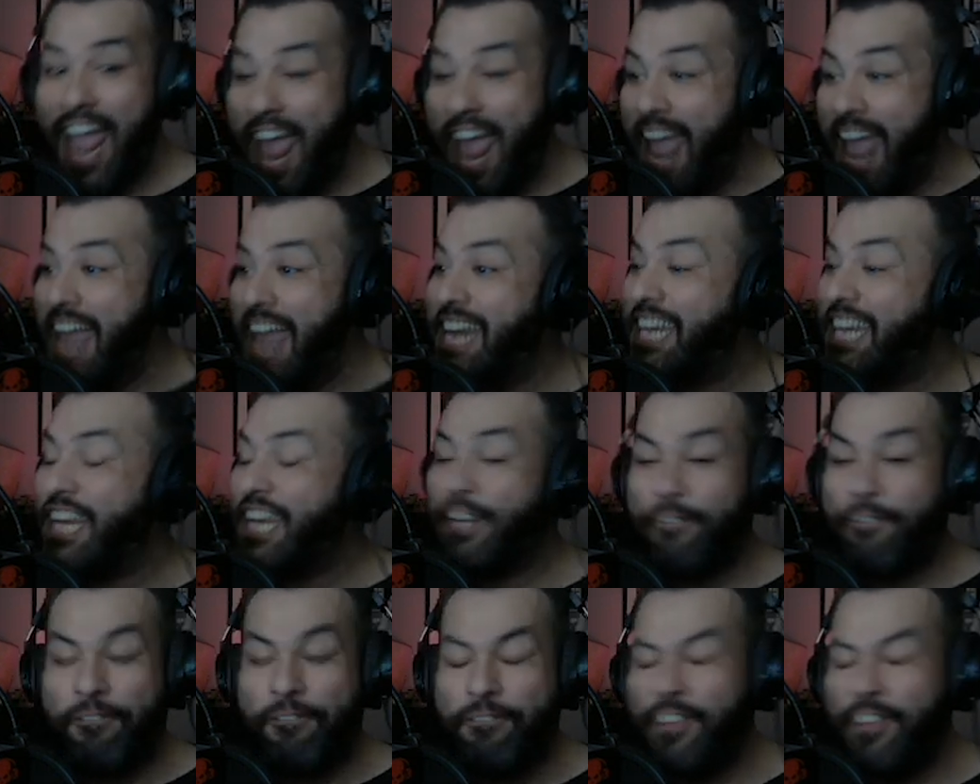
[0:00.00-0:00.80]
and
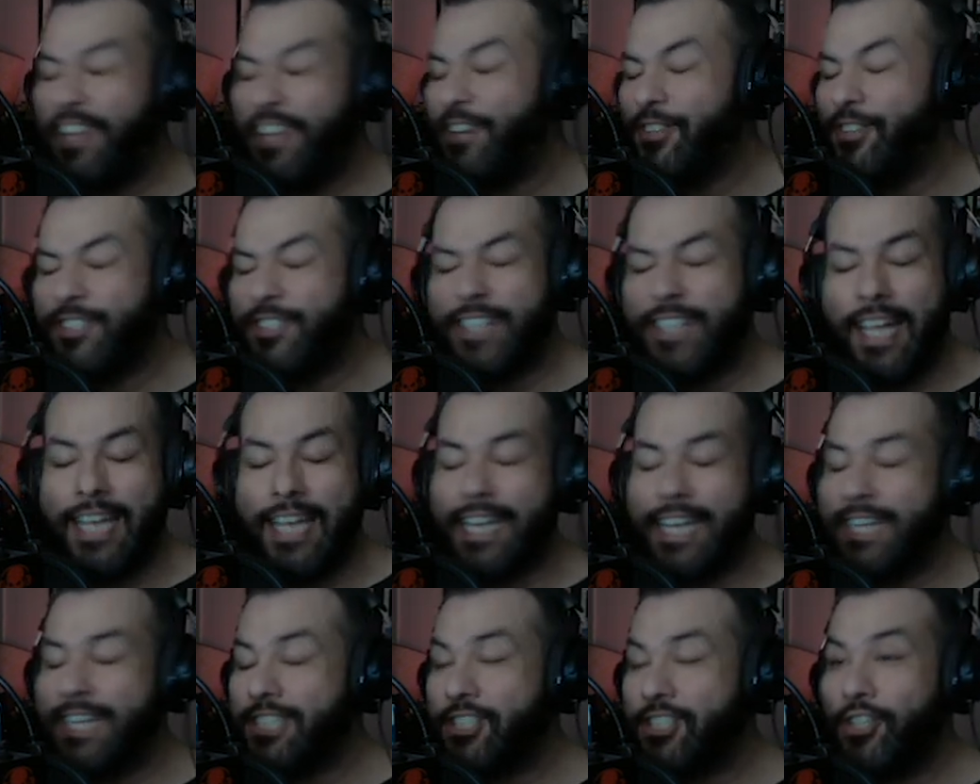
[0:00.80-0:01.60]
it feels
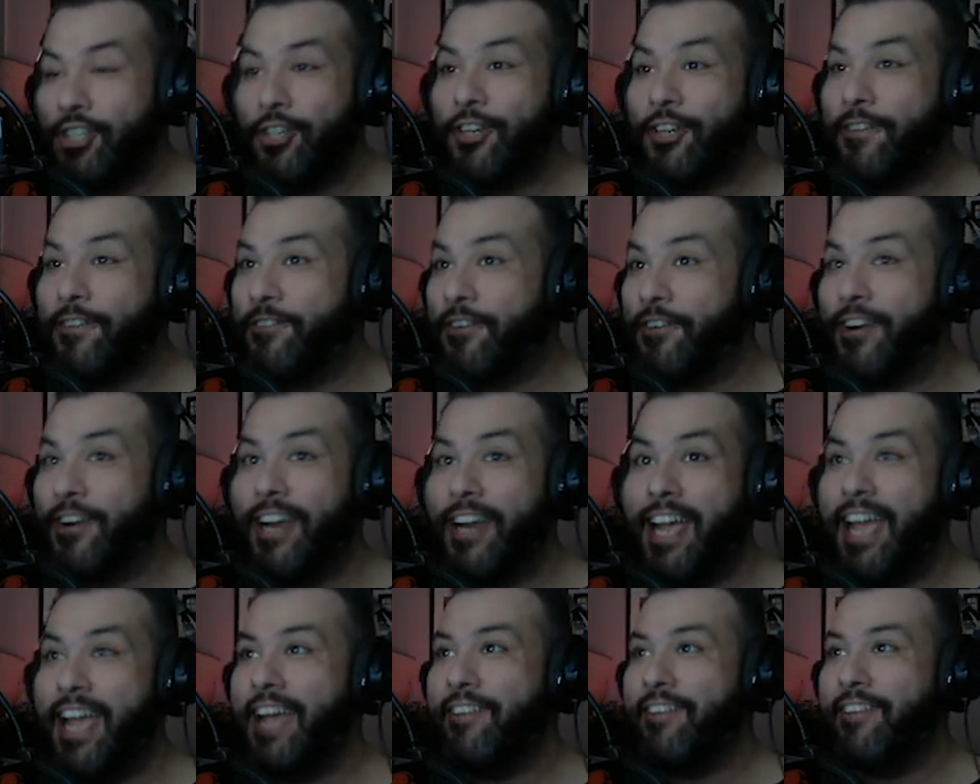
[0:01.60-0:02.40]
like it took
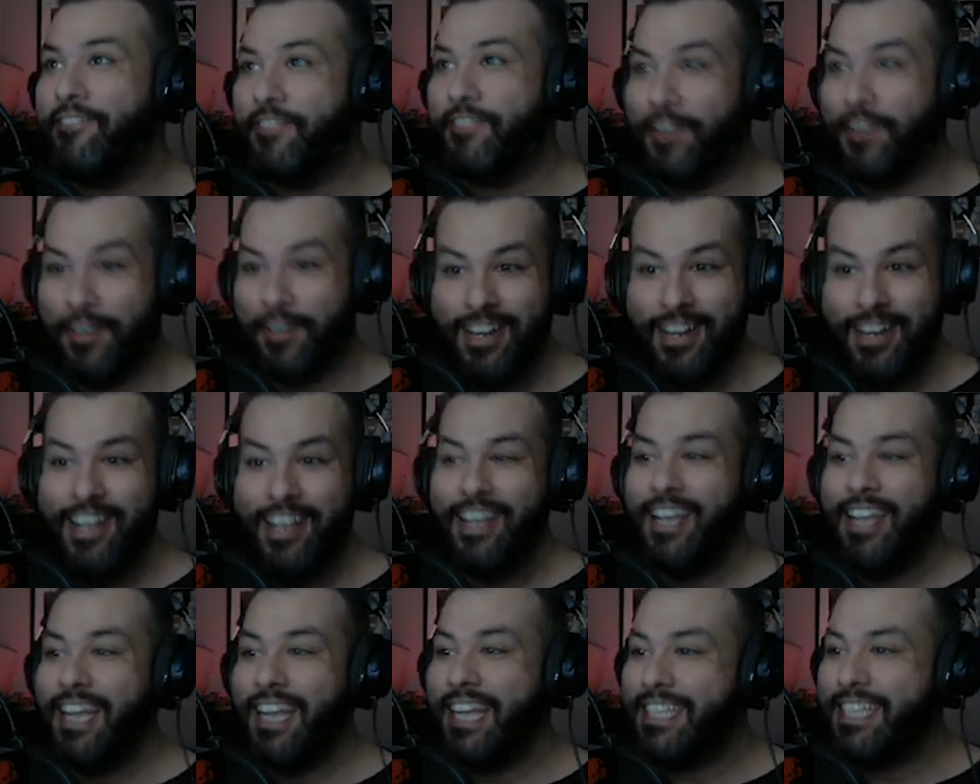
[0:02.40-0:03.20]
forever.
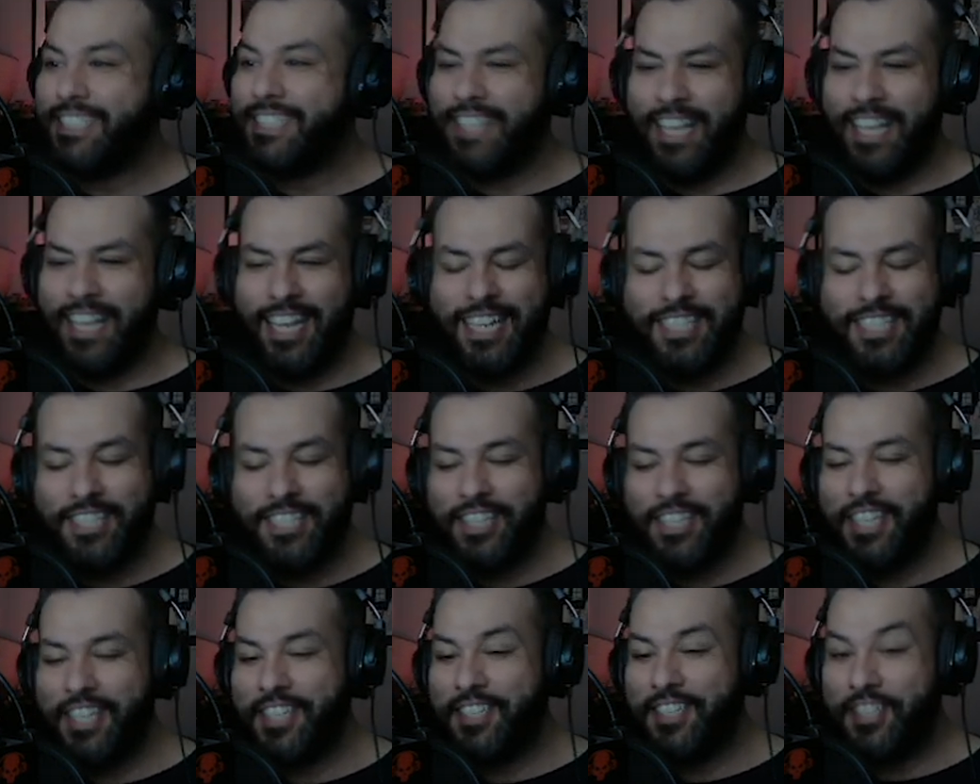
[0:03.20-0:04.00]
It's like
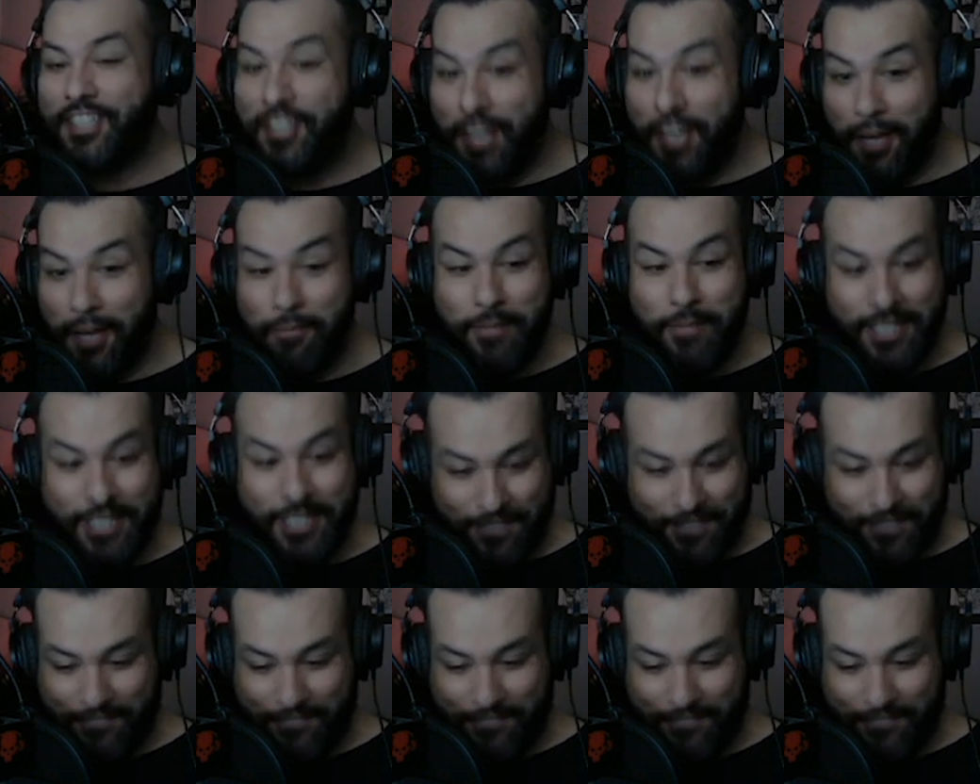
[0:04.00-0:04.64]
it's the dumbest